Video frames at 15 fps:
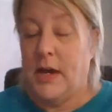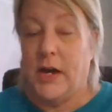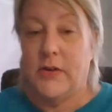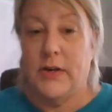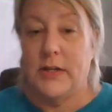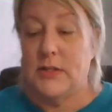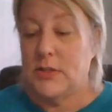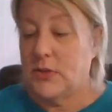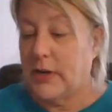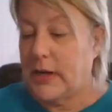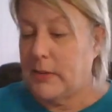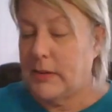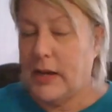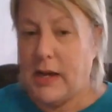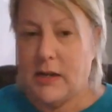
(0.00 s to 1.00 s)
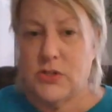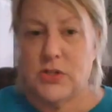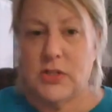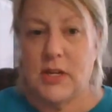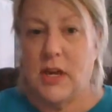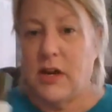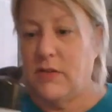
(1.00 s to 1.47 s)
All right, so I
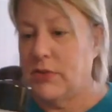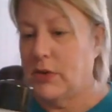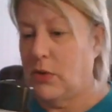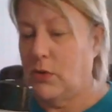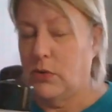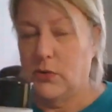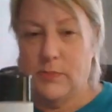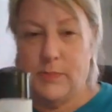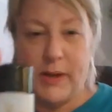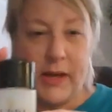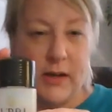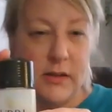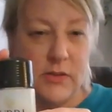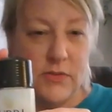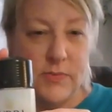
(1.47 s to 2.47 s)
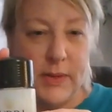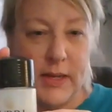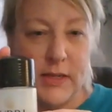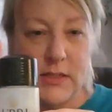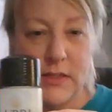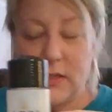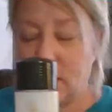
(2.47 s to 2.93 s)
actually have the old bottle of
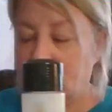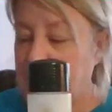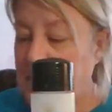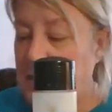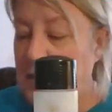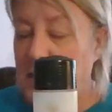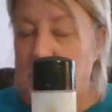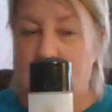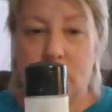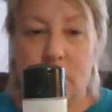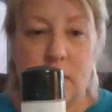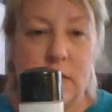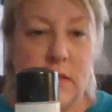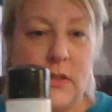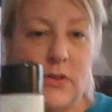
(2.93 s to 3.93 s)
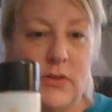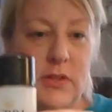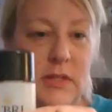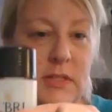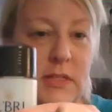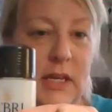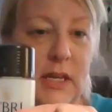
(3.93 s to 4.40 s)
mask. It's they're
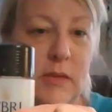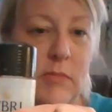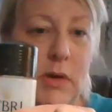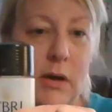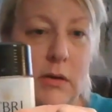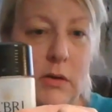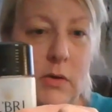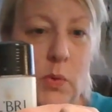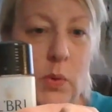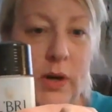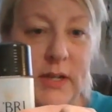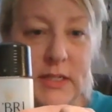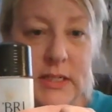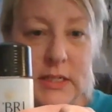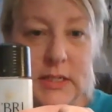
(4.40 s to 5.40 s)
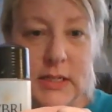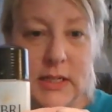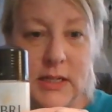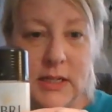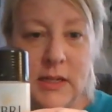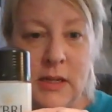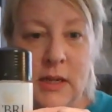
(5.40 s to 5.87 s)
the same
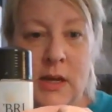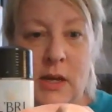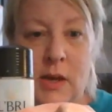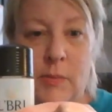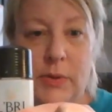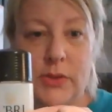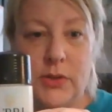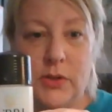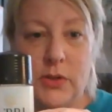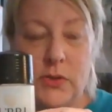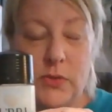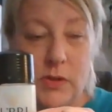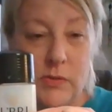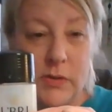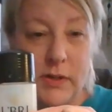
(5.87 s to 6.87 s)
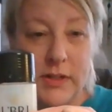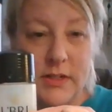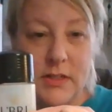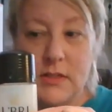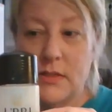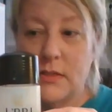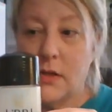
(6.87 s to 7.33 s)
quantity, but the newer one
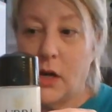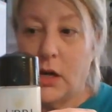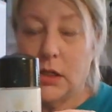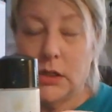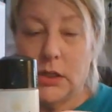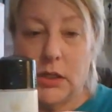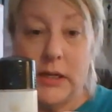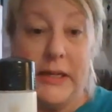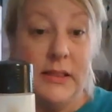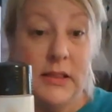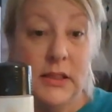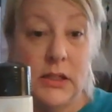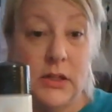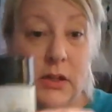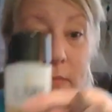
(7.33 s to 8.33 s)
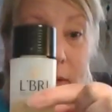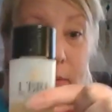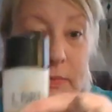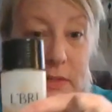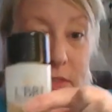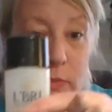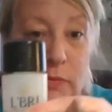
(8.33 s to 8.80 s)
is taller and thinner.
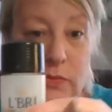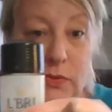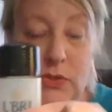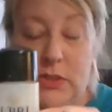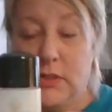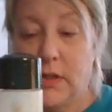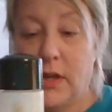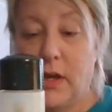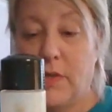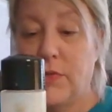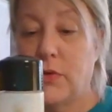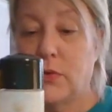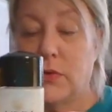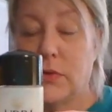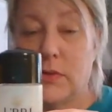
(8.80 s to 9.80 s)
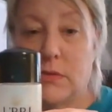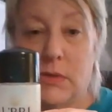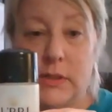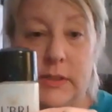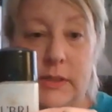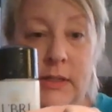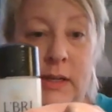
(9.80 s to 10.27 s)
Maybe some of you still have the older
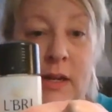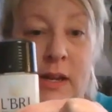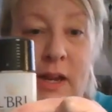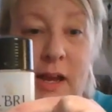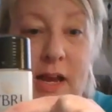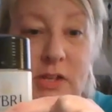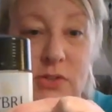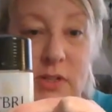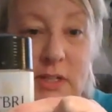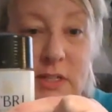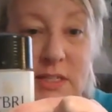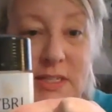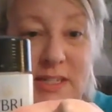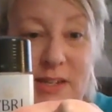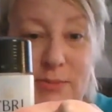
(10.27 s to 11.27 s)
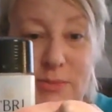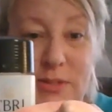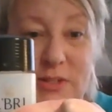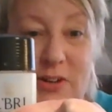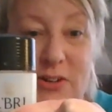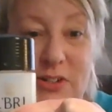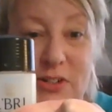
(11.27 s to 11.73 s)
one. As you can see, I'm
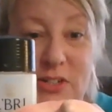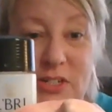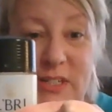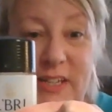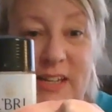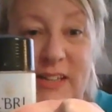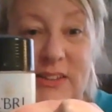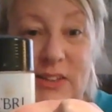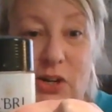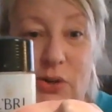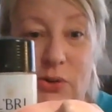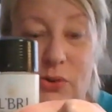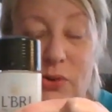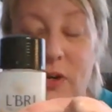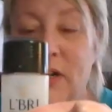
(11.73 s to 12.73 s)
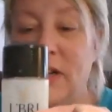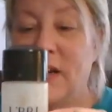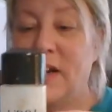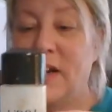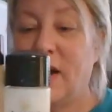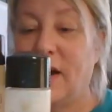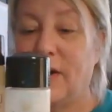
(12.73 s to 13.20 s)
starting to get low,
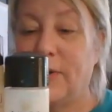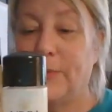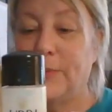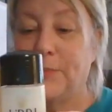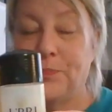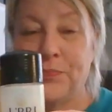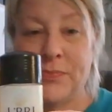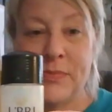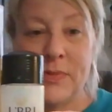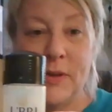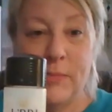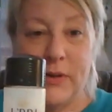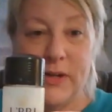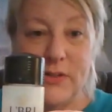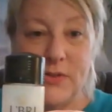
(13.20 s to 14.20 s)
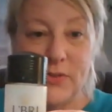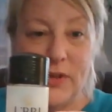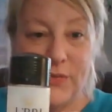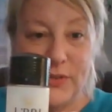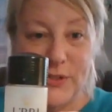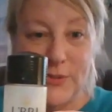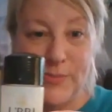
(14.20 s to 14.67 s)
um, but I do
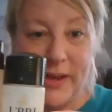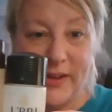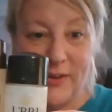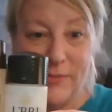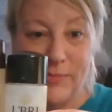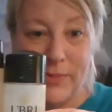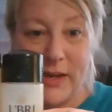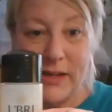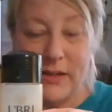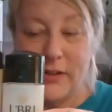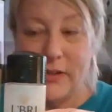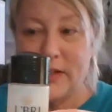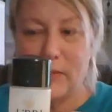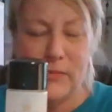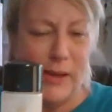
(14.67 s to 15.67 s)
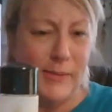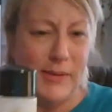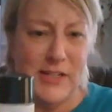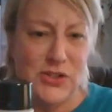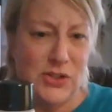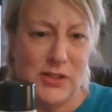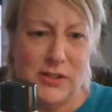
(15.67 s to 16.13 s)
have this backup bottle and I'm
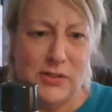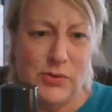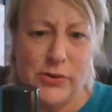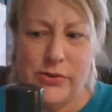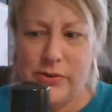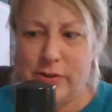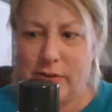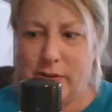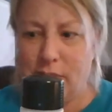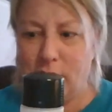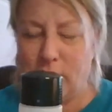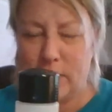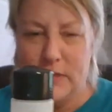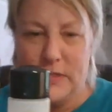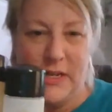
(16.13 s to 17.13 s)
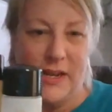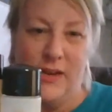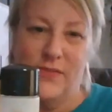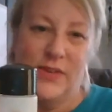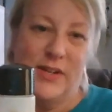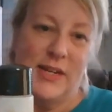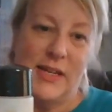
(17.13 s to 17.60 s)
actually gonna order another one to
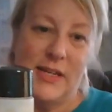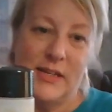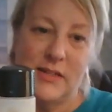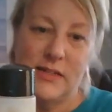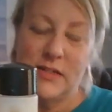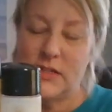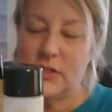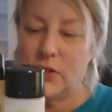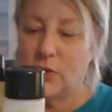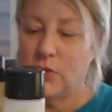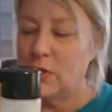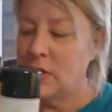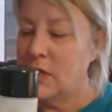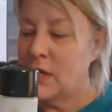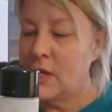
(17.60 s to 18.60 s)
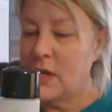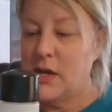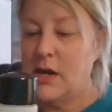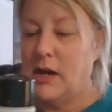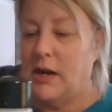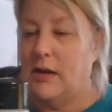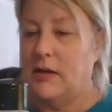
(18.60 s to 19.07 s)
have on hand. So,
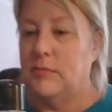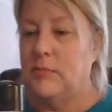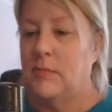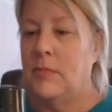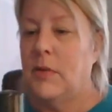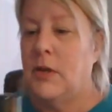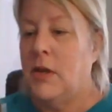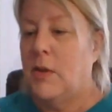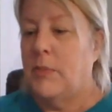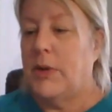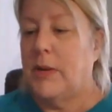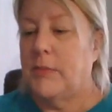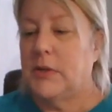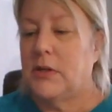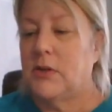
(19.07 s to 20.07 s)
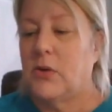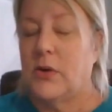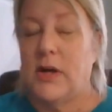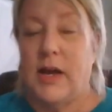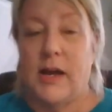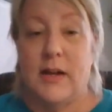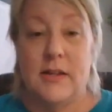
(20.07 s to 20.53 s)
um, but I'm gonna
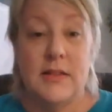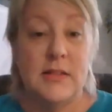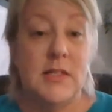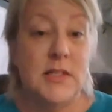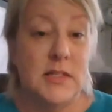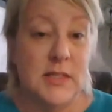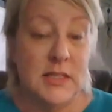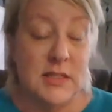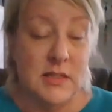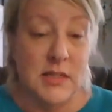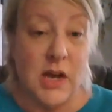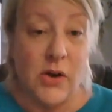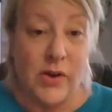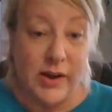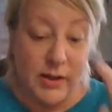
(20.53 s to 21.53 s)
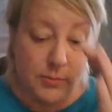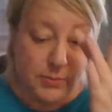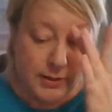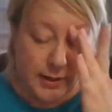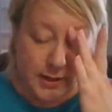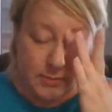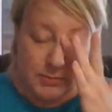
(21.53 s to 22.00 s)
go ahead and this is, this is how I
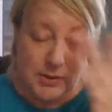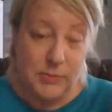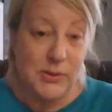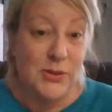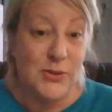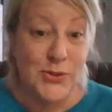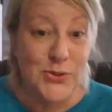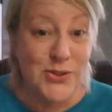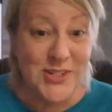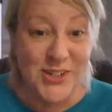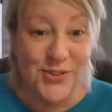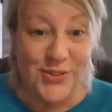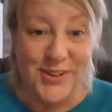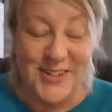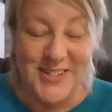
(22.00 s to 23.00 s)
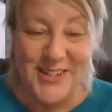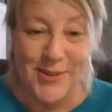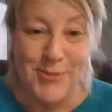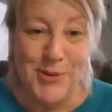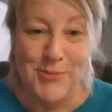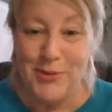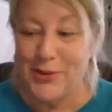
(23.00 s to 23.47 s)
apply it. Maybe you do it different.
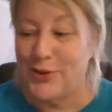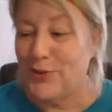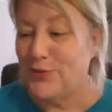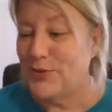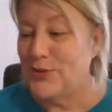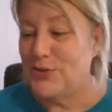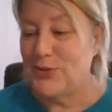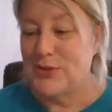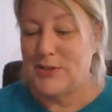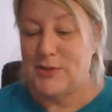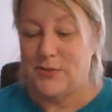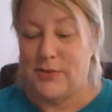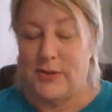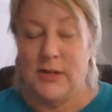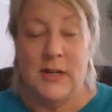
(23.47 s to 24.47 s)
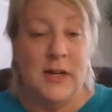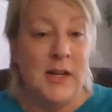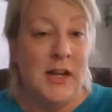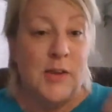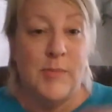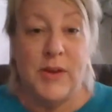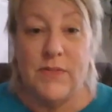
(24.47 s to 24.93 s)
Tell me below if you do it different.
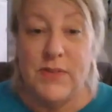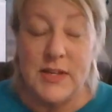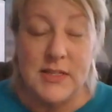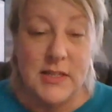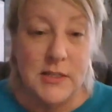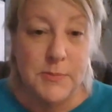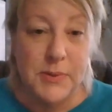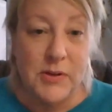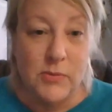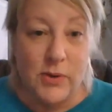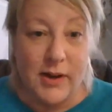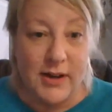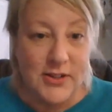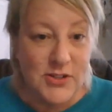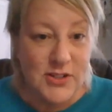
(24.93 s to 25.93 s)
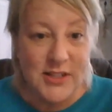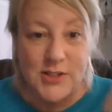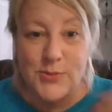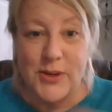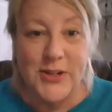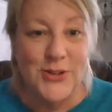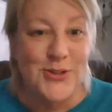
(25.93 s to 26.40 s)
My face has been washed.
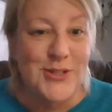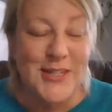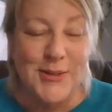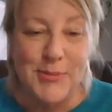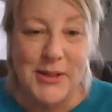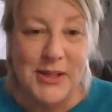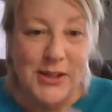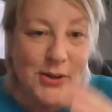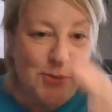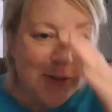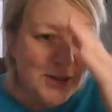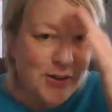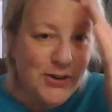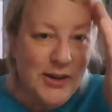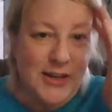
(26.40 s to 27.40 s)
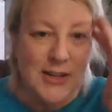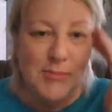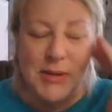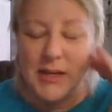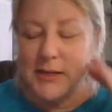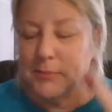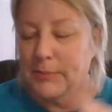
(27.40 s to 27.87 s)
That's why you see me here without any
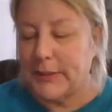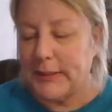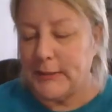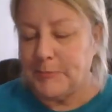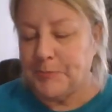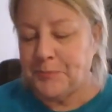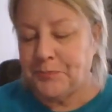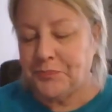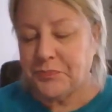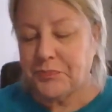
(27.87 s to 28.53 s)
makeup on.